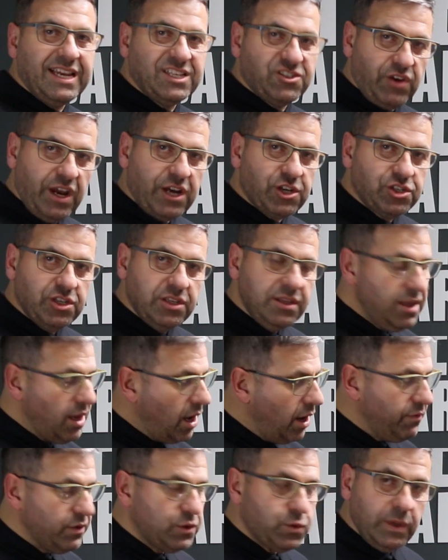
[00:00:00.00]
extraction
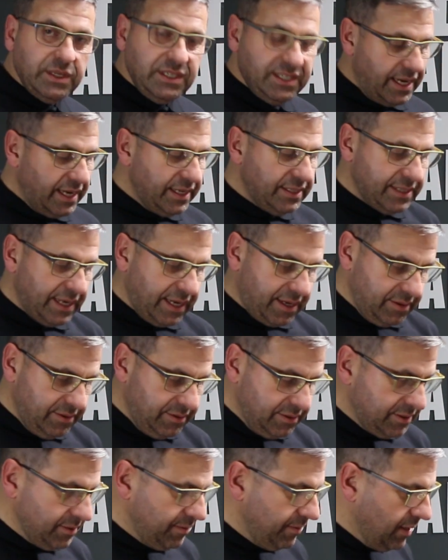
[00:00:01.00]
over 28
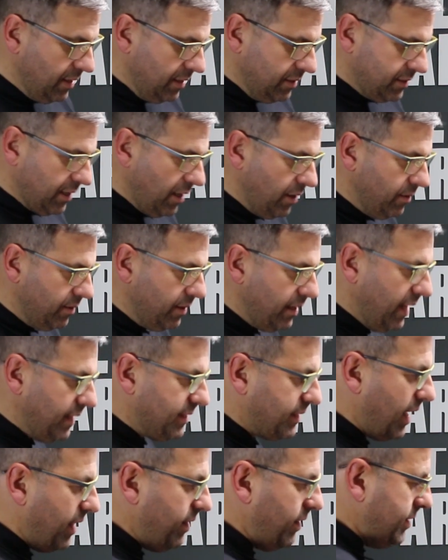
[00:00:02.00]
seconds. So let's get